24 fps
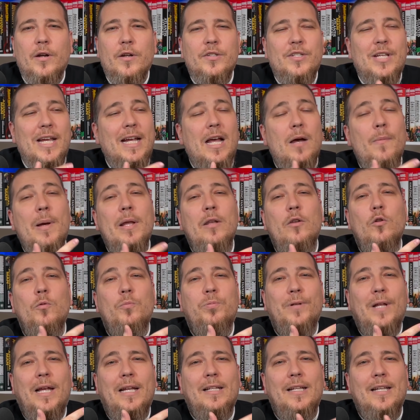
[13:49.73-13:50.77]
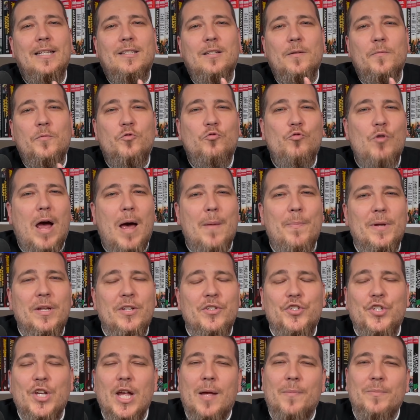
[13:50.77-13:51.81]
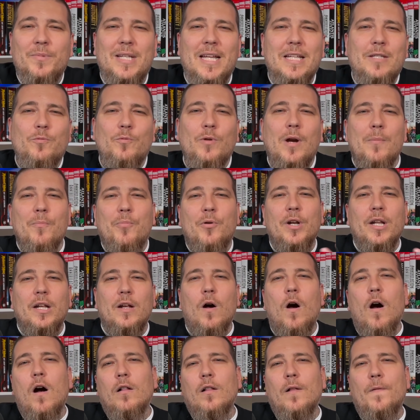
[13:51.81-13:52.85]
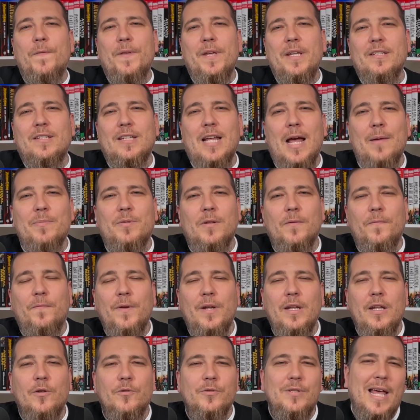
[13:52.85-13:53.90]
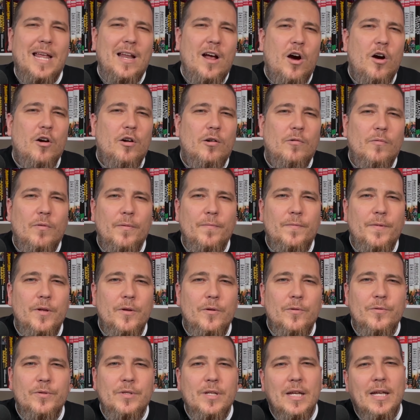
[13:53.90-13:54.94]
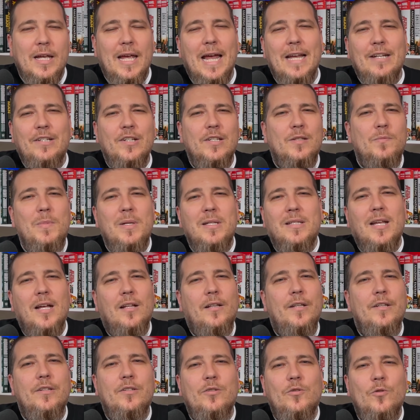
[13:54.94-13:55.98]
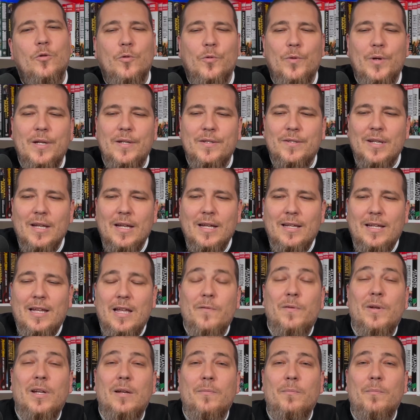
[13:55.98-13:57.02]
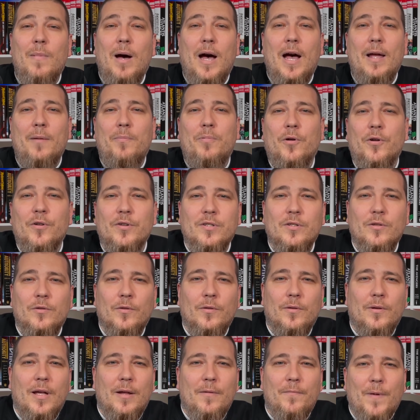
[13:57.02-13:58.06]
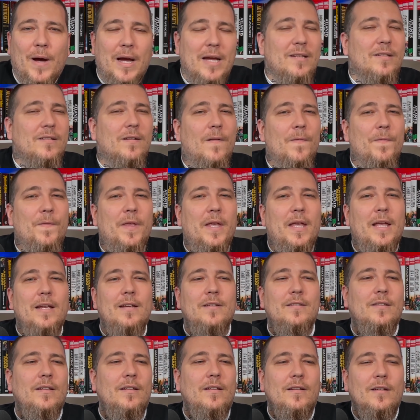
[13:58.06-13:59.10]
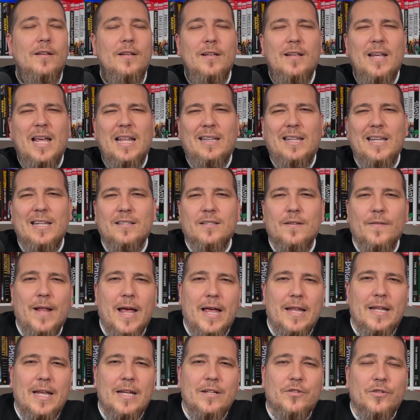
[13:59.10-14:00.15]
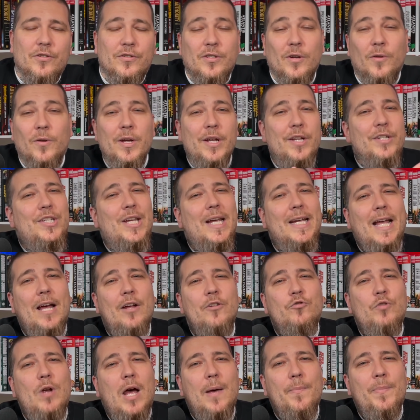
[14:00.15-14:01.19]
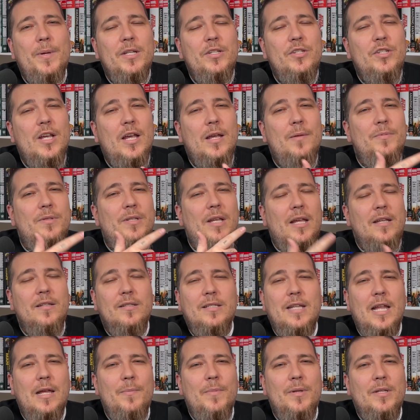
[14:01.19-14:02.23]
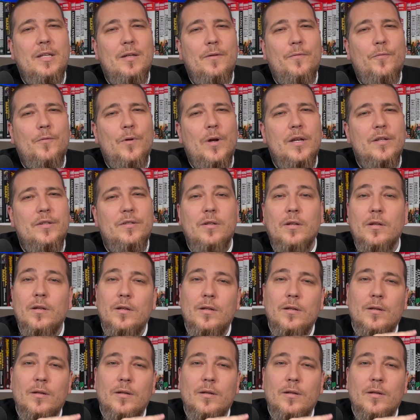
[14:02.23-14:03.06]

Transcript: Check out my new playlist of Dropping Gems. That's where I'm putting all of these types of videos that aren't reviews and just me telling stories, giving my personal advice on things and, and things of that nature. So check out Dropping Gems and stay minty fresh.